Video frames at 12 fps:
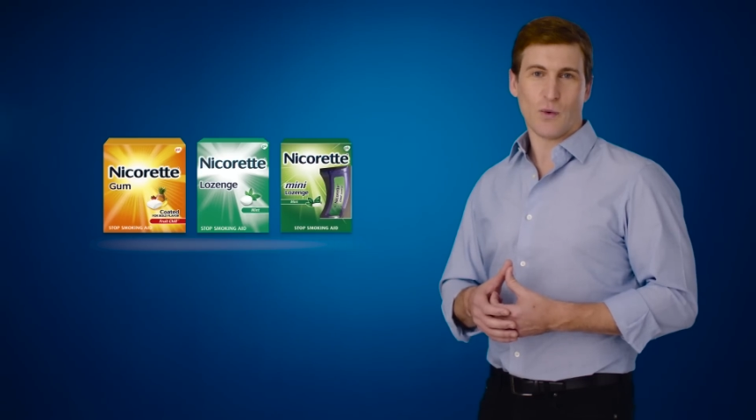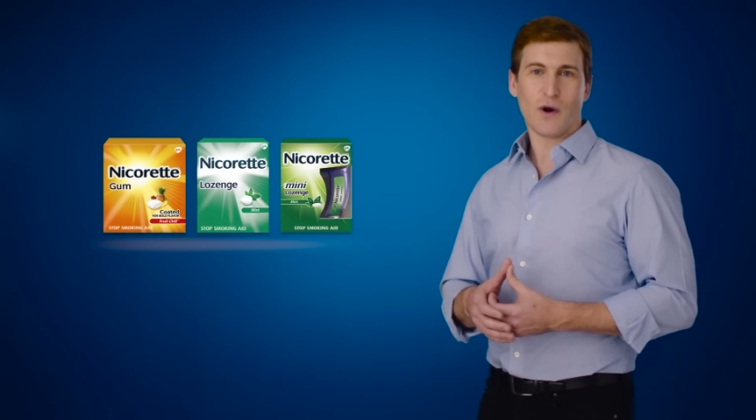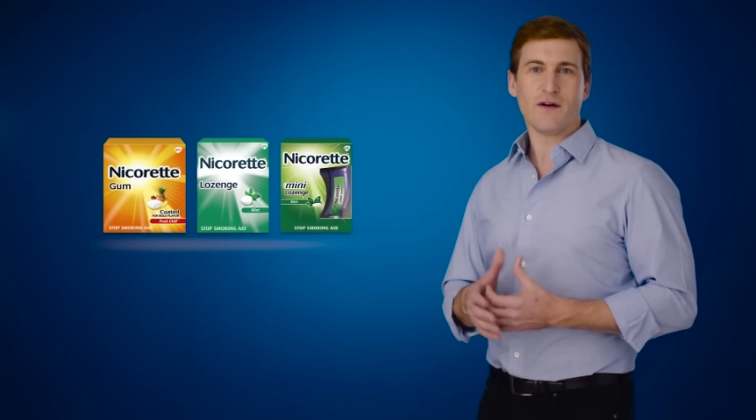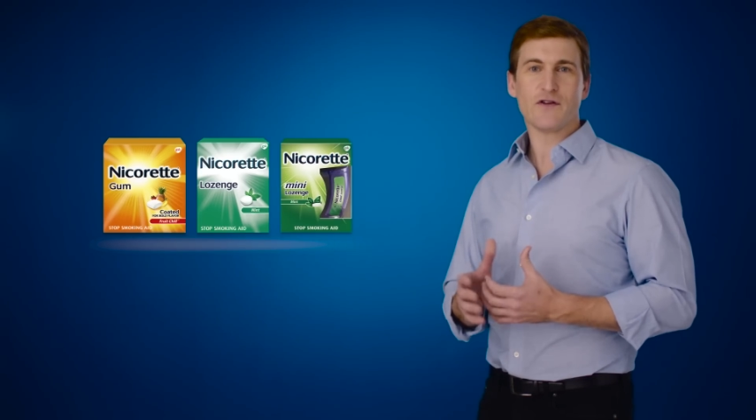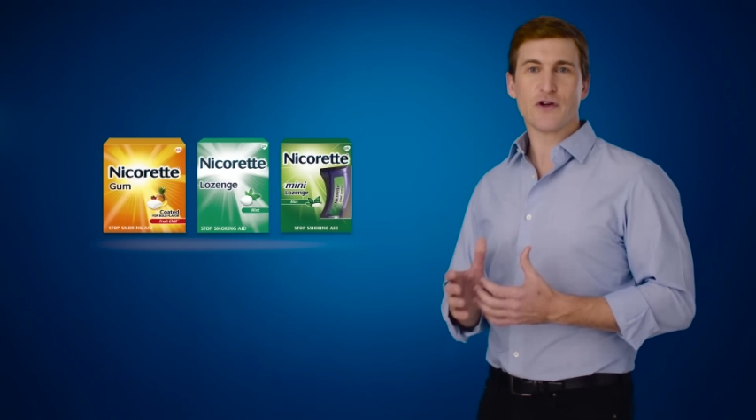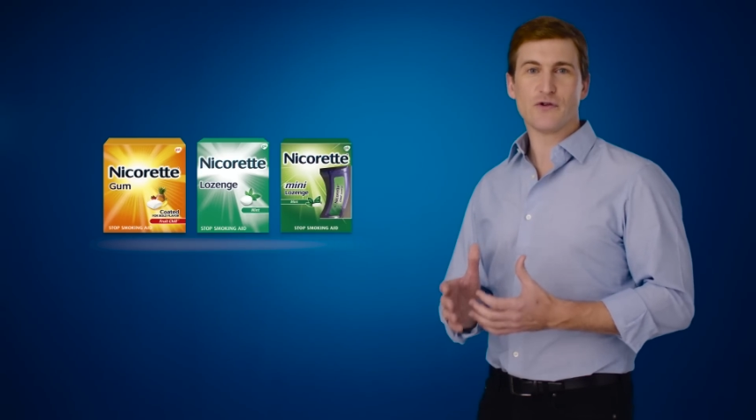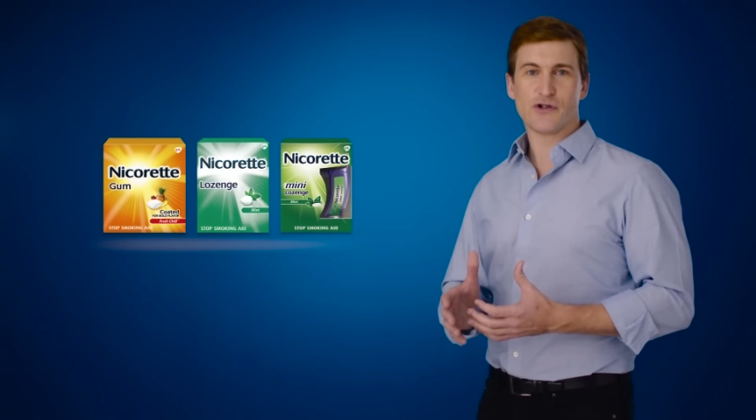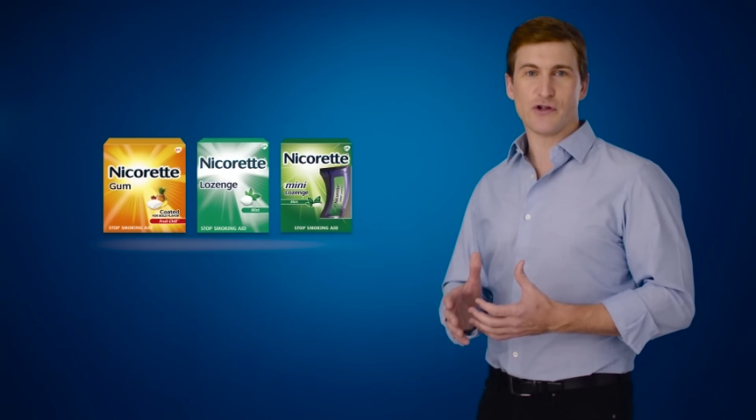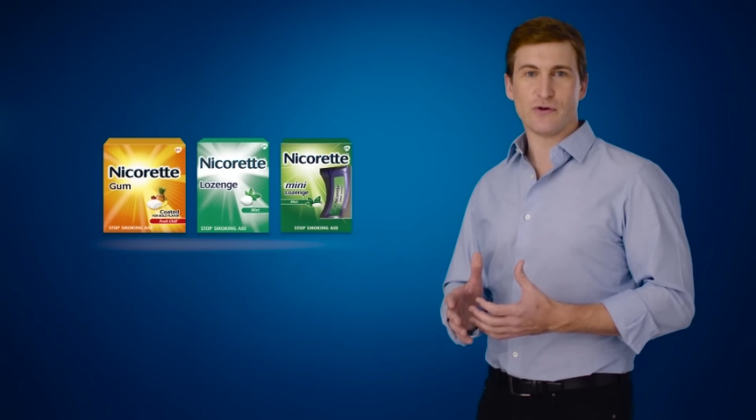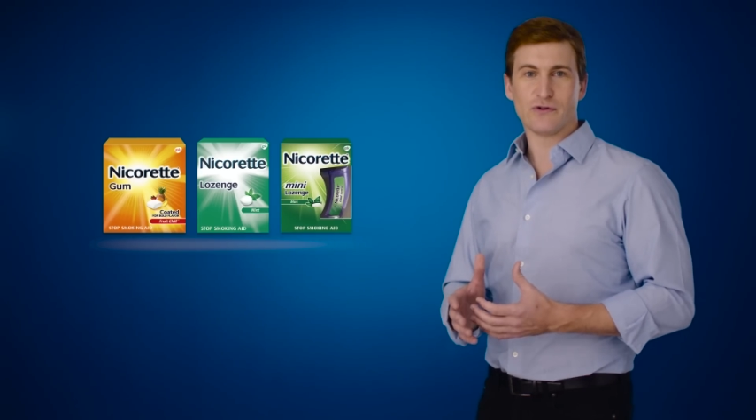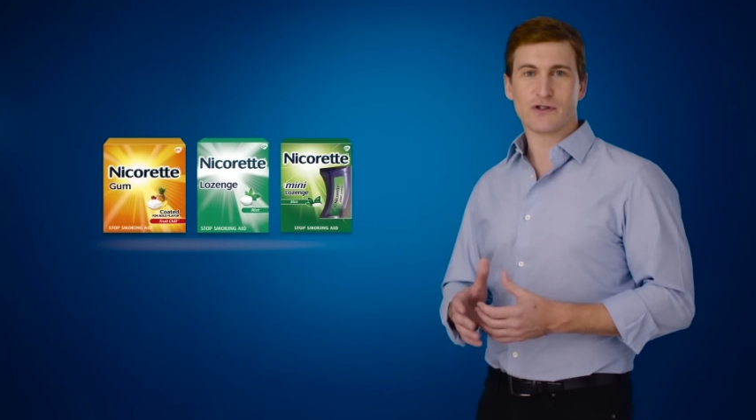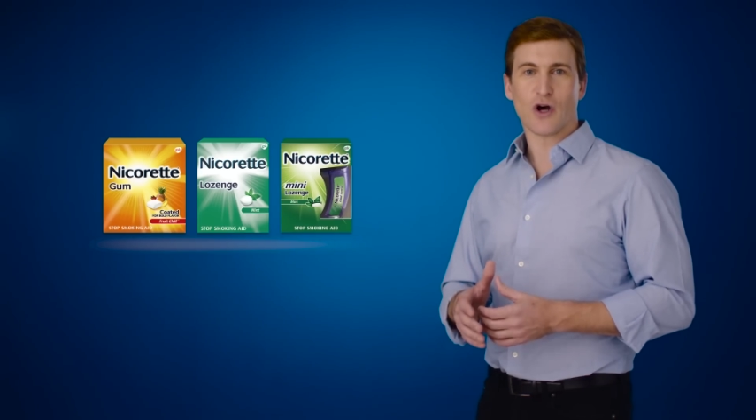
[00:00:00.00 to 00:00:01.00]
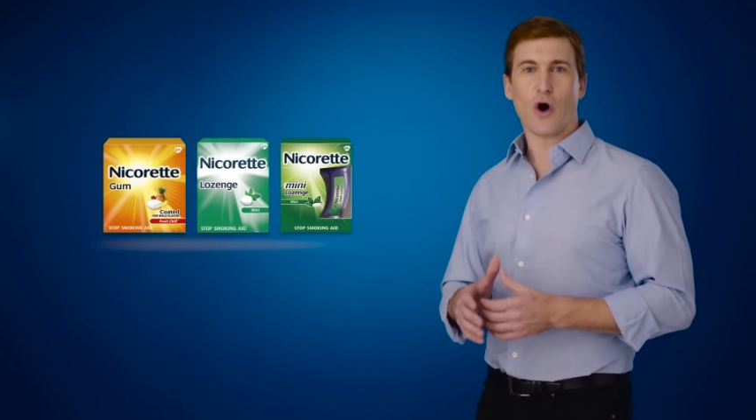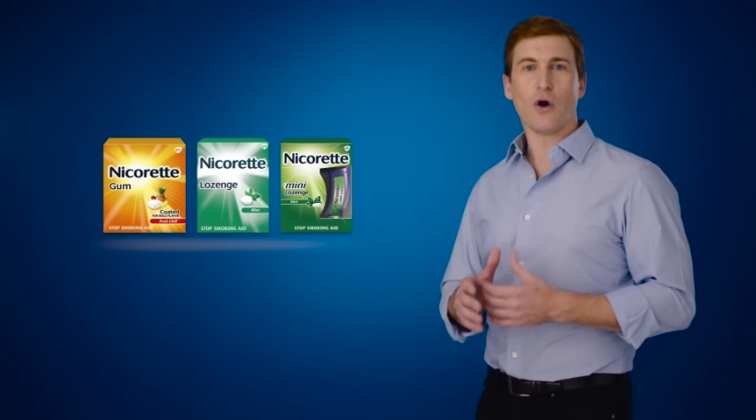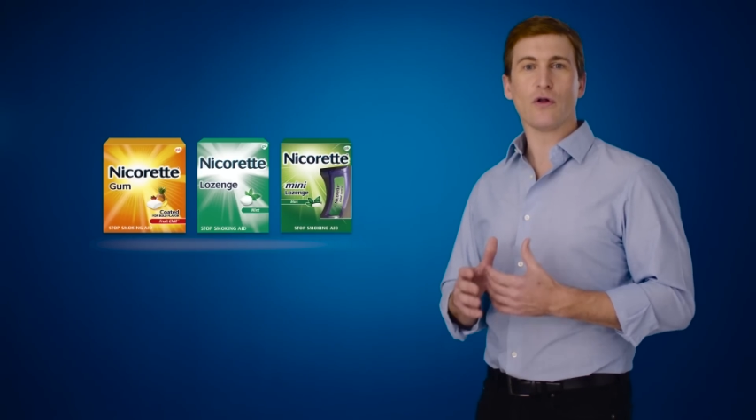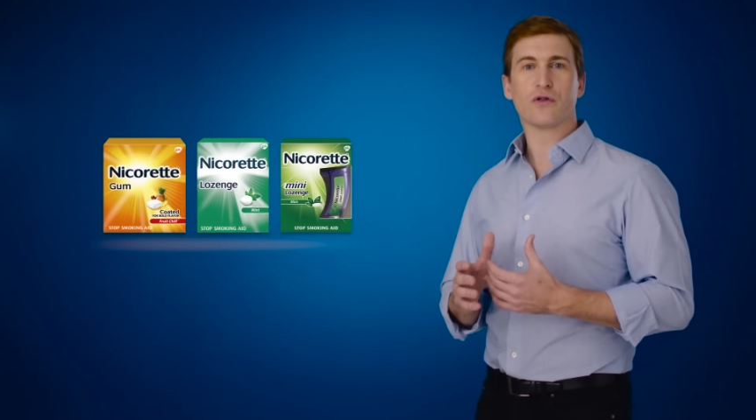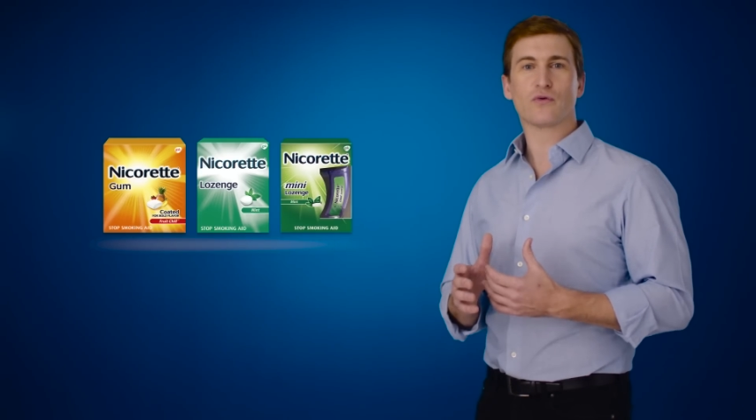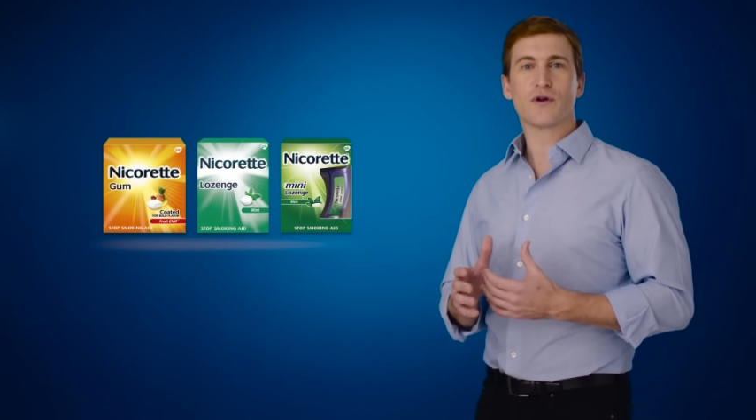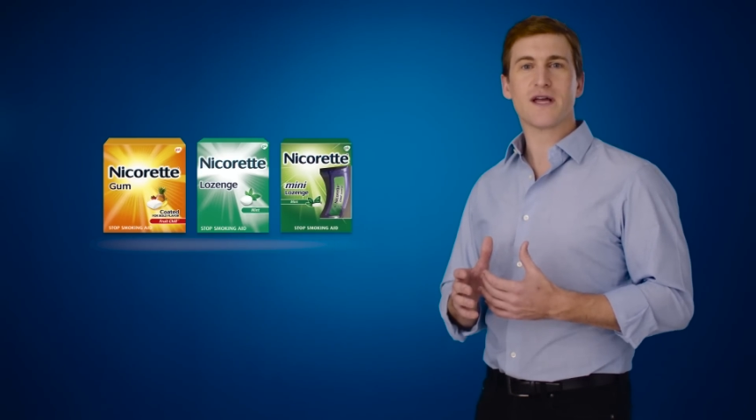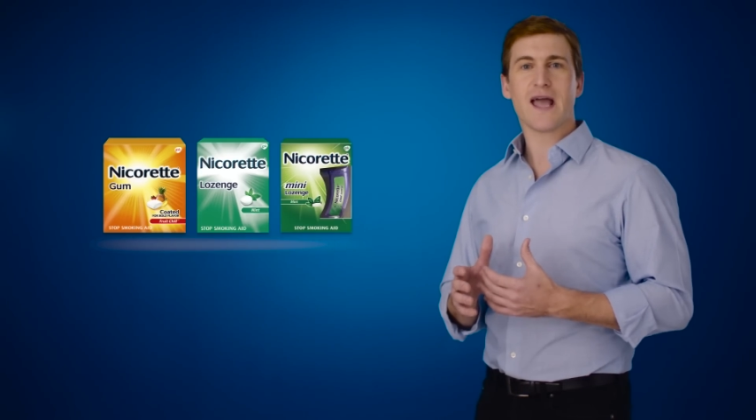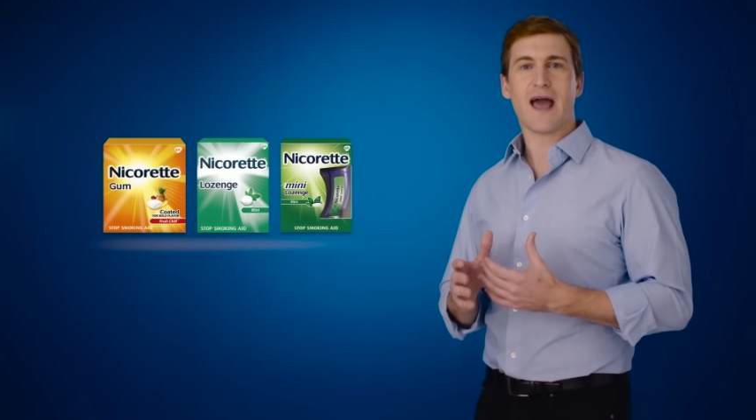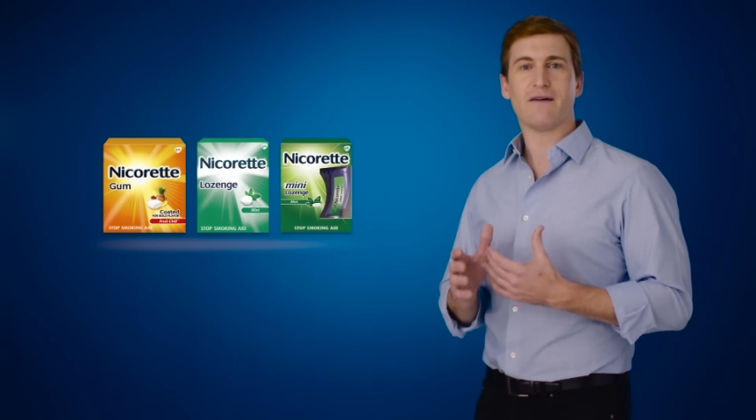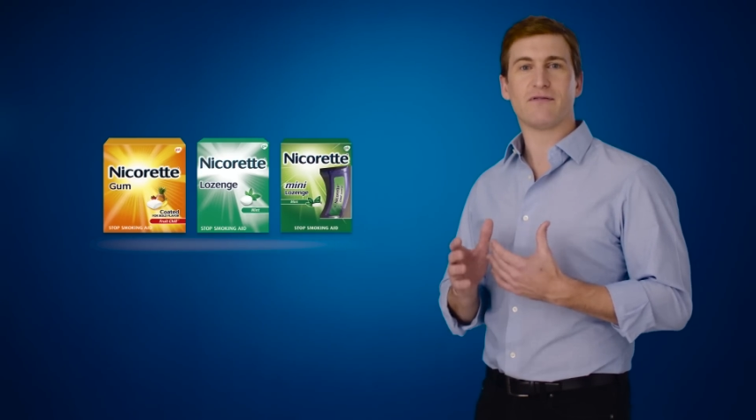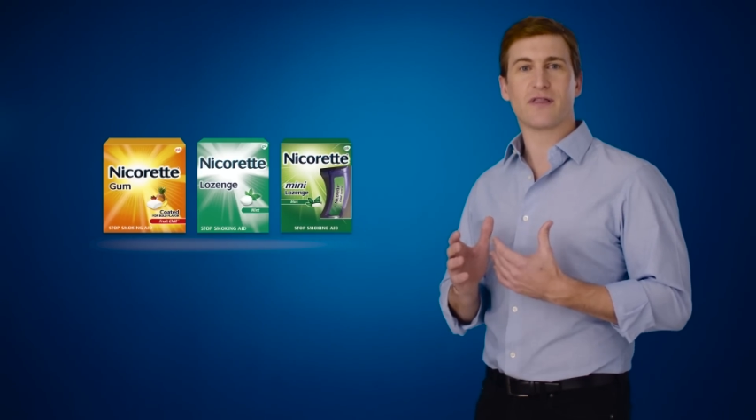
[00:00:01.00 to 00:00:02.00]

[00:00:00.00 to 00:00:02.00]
Whatever you choose, all three have